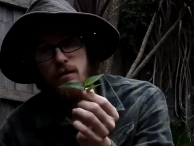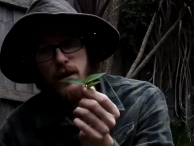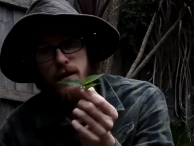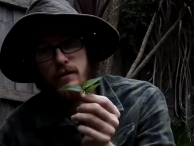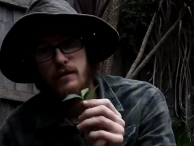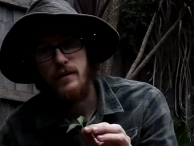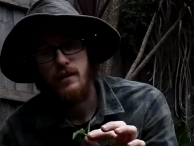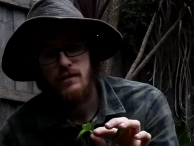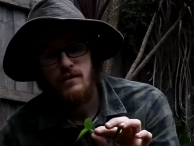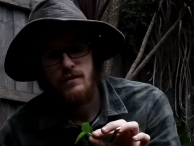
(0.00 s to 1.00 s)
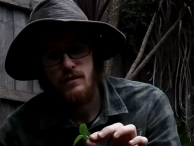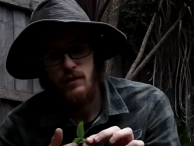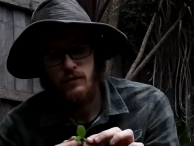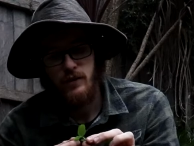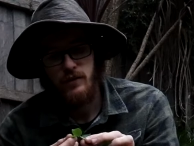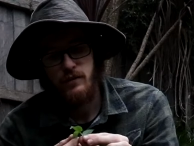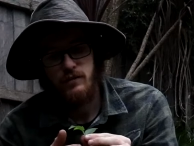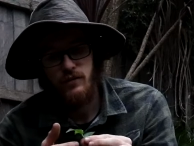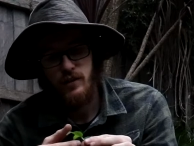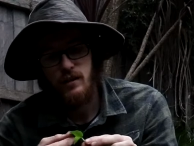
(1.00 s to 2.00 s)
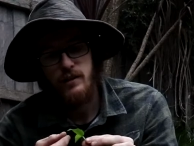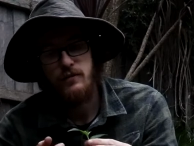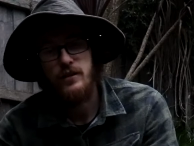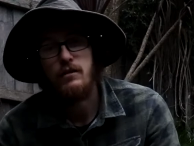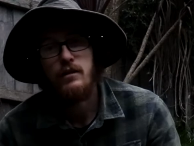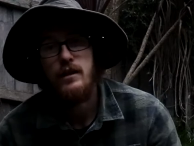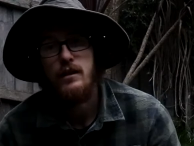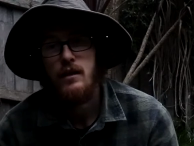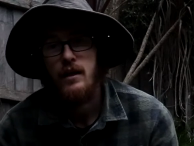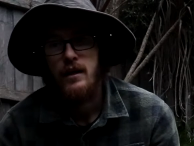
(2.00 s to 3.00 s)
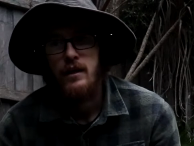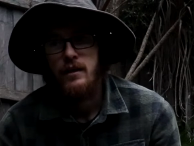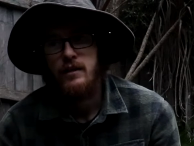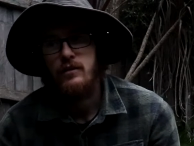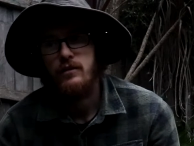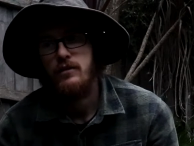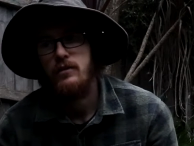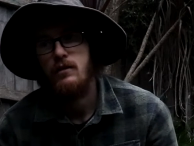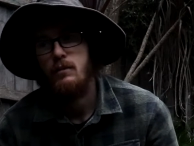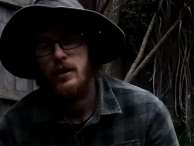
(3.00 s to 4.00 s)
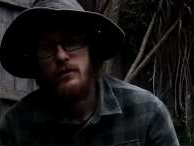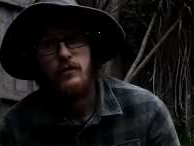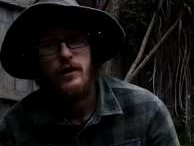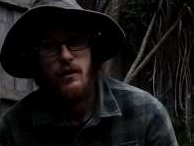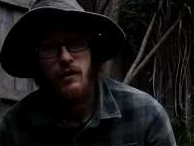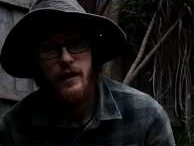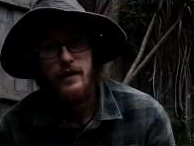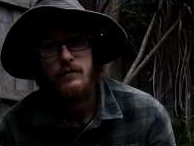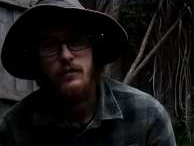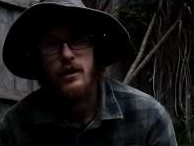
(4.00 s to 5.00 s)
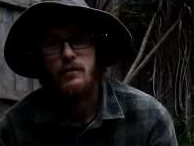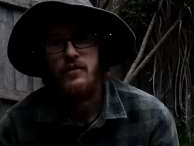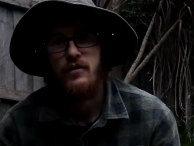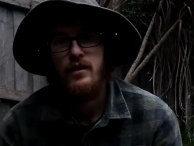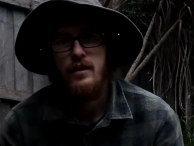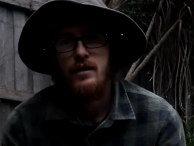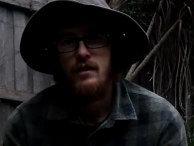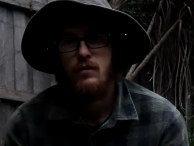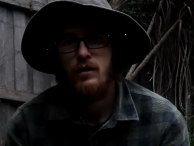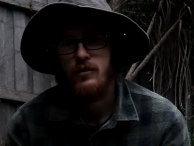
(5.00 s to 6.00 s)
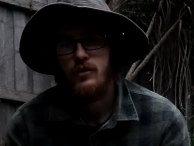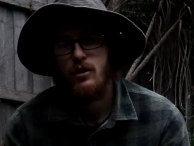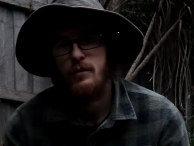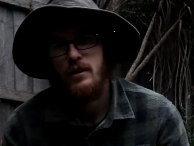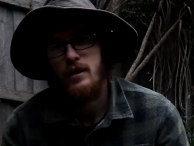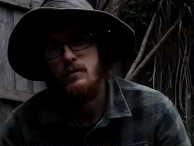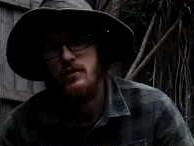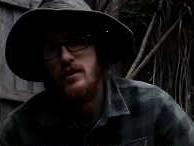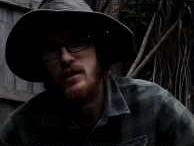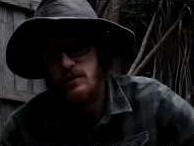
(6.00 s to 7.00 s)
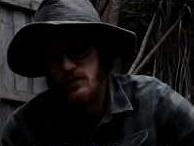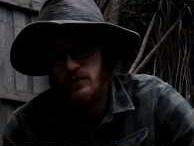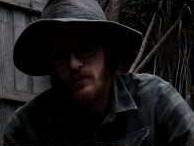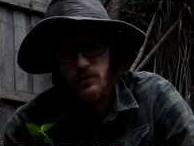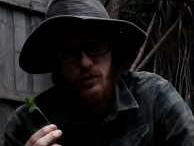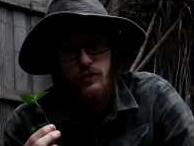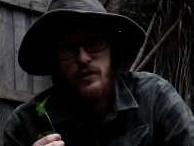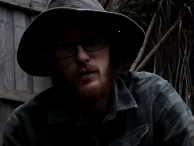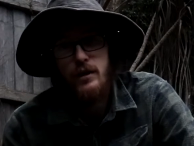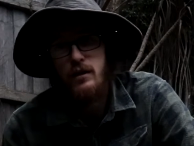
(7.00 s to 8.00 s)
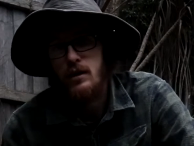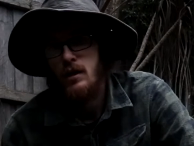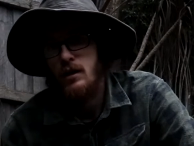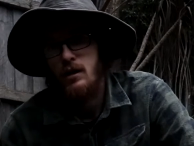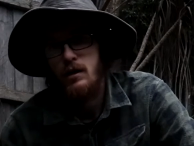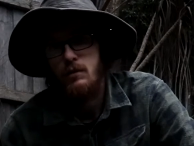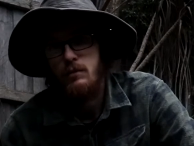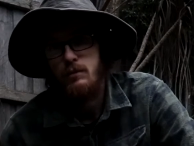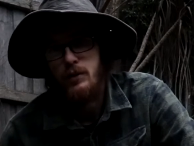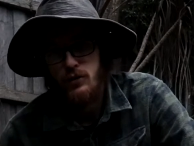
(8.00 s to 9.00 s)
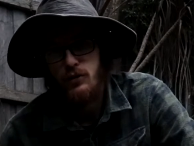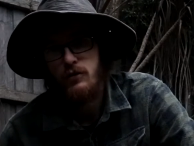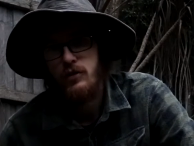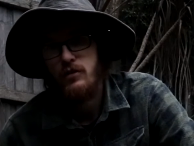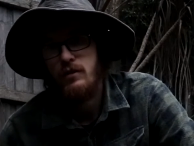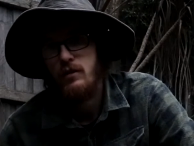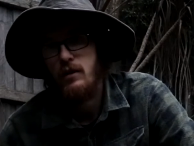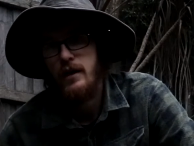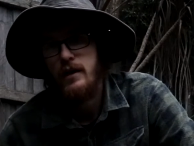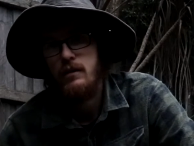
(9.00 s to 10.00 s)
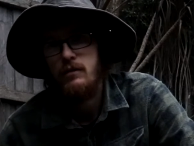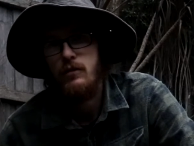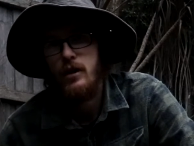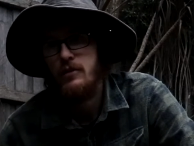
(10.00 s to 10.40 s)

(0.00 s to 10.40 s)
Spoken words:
added to salads and stuff. It's just like a leafy green. It's apparently very high in vitamin C. One of its common names is scurvy weed because of its high vitamin